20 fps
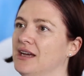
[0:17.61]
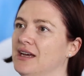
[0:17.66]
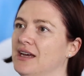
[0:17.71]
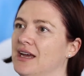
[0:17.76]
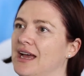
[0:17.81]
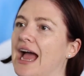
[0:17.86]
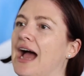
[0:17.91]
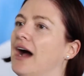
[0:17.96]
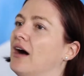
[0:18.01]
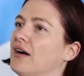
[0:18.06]

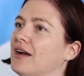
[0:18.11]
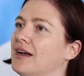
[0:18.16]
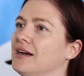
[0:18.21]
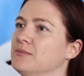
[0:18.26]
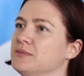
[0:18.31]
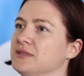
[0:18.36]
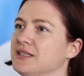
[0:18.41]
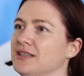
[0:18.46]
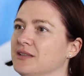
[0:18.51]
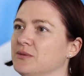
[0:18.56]

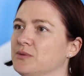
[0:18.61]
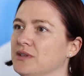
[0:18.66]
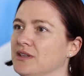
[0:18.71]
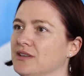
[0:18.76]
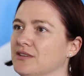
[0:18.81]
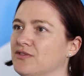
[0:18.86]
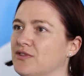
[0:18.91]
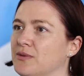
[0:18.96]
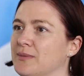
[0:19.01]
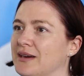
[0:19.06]
outcomes in the
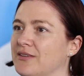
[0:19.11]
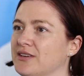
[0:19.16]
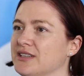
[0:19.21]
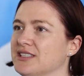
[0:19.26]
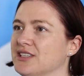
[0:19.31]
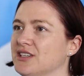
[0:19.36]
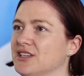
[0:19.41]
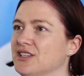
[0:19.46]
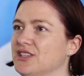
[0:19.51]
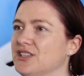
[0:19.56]
world from our
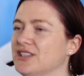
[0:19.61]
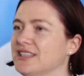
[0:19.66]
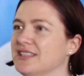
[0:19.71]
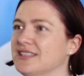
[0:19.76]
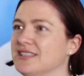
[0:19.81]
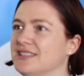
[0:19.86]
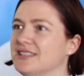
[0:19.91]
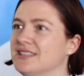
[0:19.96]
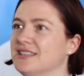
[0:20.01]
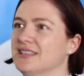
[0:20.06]
research
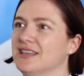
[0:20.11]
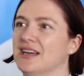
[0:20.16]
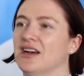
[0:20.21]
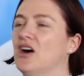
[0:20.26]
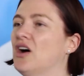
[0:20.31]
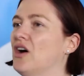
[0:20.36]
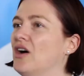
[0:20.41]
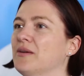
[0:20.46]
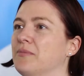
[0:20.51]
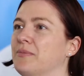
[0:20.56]
is
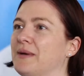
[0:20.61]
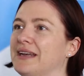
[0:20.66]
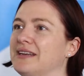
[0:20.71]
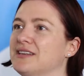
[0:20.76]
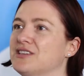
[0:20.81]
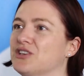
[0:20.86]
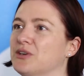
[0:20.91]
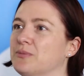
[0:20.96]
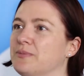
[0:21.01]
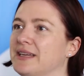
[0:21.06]
a hot
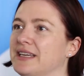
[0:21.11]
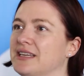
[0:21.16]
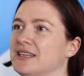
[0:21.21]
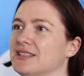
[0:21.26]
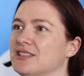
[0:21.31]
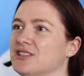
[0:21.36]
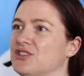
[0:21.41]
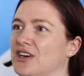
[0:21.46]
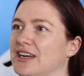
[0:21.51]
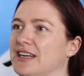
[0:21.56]
button topic in
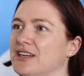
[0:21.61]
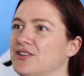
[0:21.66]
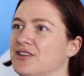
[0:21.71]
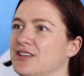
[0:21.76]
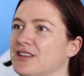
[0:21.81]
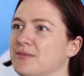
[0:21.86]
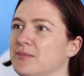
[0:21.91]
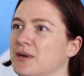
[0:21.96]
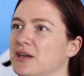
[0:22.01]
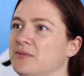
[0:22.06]
Australia
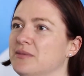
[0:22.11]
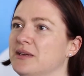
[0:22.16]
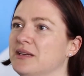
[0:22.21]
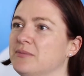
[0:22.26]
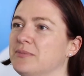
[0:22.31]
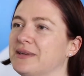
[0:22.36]
at the moment,